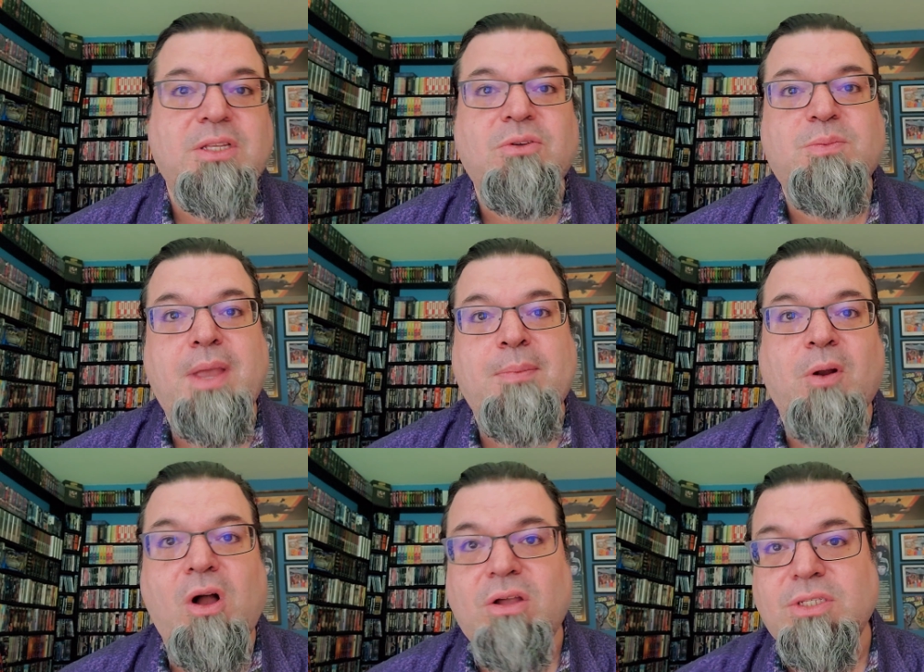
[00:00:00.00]
the
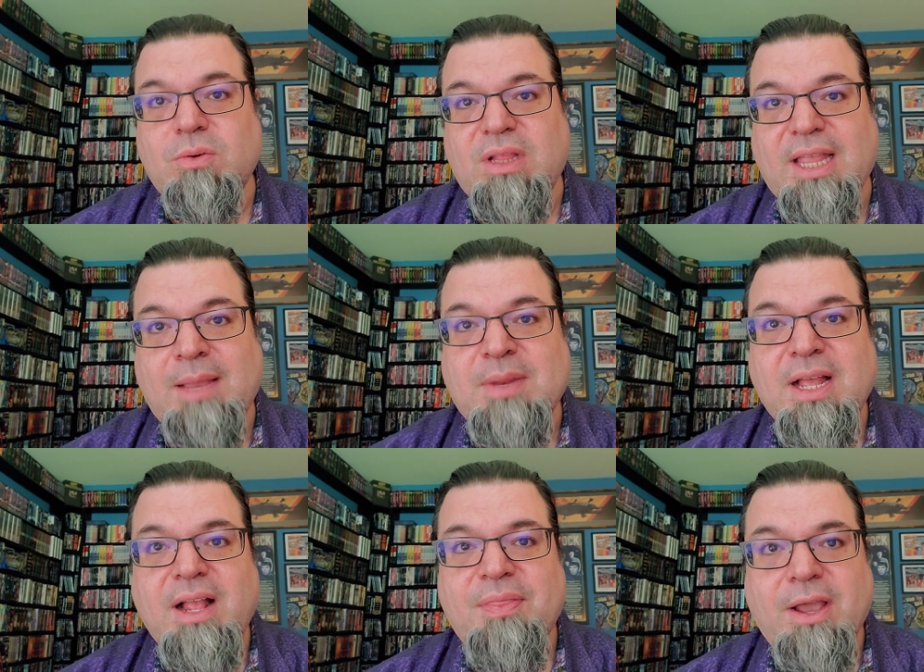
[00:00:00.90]
newspaper also claimed
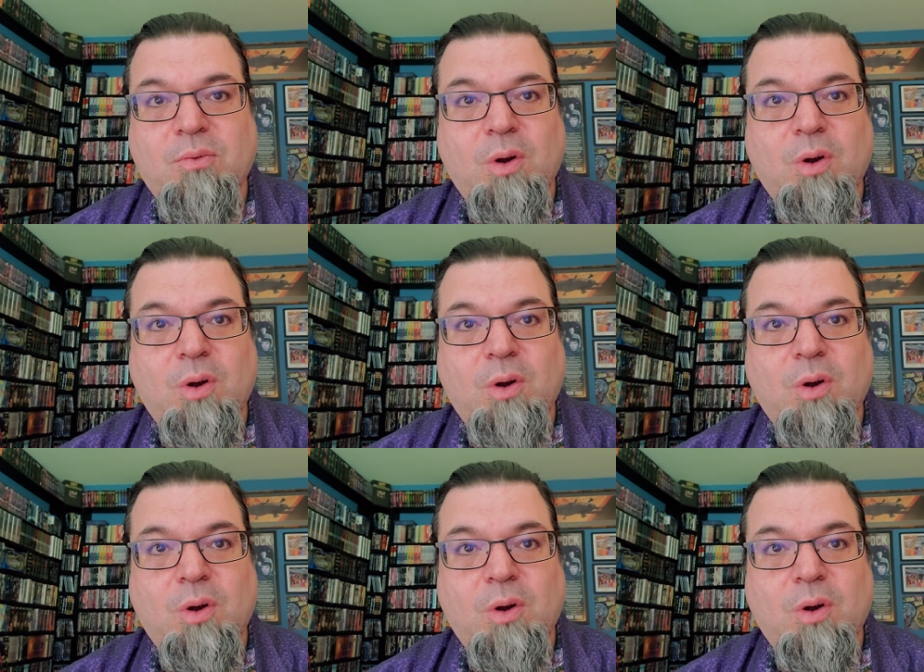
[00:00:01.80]
that,